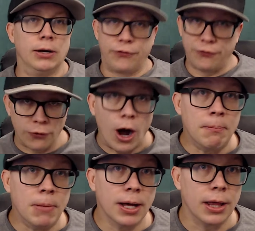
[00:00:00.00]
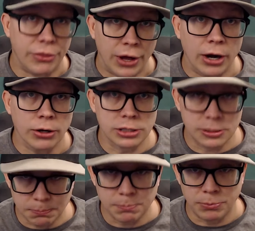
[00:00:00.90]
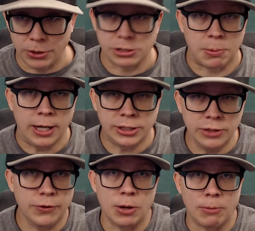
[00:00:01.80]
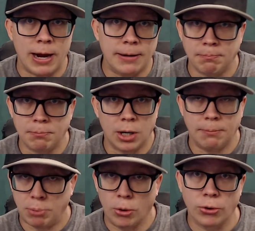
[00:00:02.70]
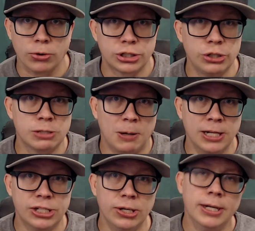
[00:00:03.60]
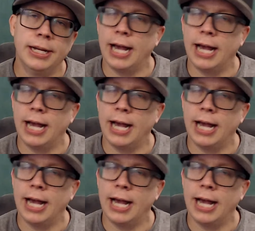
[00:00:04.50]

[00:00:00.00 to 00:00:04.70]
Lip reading: from their sponsor, from their main board or shoe sponsor.